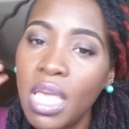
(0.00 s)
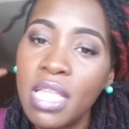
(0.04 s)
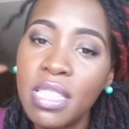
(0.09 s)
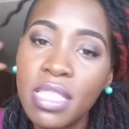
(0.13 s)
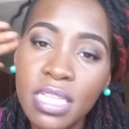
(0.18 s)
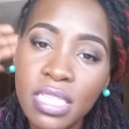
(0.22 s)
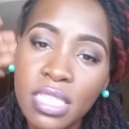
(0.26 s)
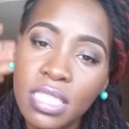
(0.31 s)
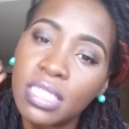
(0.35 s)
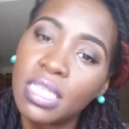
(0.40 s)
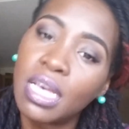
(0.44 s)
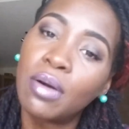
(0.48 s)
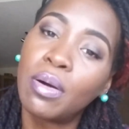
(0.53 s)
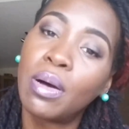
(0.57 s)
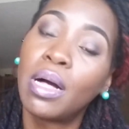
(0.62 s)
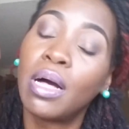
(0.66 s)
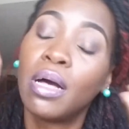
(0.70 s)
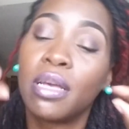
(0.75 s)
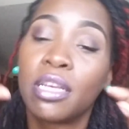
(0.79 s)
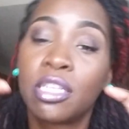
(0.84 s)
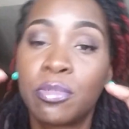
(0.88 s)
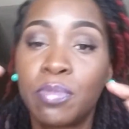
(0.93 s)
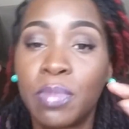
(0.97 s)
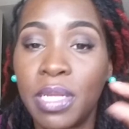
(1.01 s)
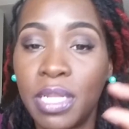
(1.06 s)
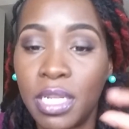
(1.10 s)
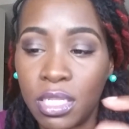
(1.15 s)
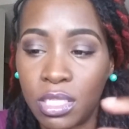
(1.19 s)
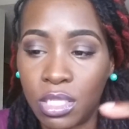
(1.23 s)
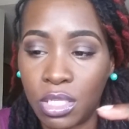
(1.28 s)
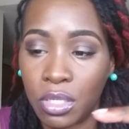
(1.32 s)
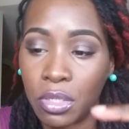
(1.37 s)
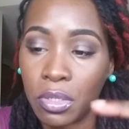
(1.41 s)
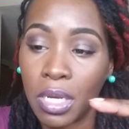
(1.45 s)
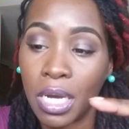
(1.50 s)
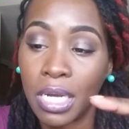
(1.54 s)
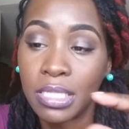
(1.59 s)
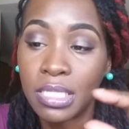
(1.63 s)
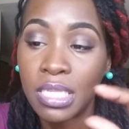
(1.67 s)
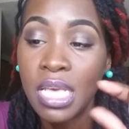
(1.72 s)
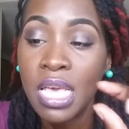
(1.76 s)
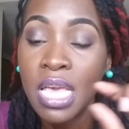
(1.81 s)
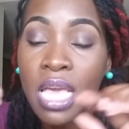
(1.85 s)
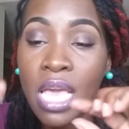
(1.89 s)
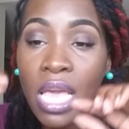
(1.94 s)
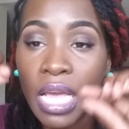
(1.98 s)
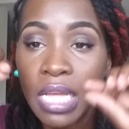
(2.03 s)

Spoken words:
this is how I'll explain it to you guys.